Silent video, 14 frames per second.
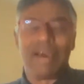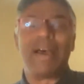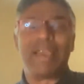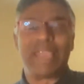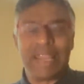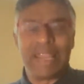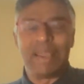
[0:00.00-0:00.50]

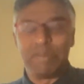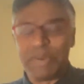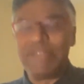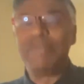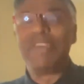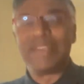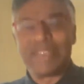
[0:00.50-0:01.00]
again,
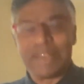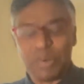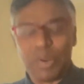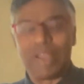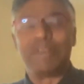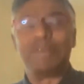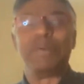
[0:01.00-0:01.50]
abbreviated
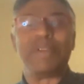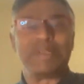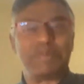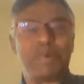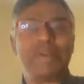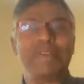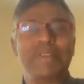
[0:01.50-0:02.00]
way to
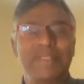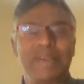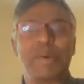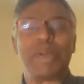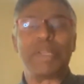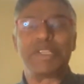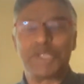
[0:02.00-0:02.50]
respond to the
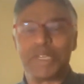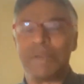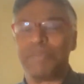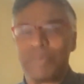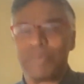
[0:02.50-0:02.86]
question.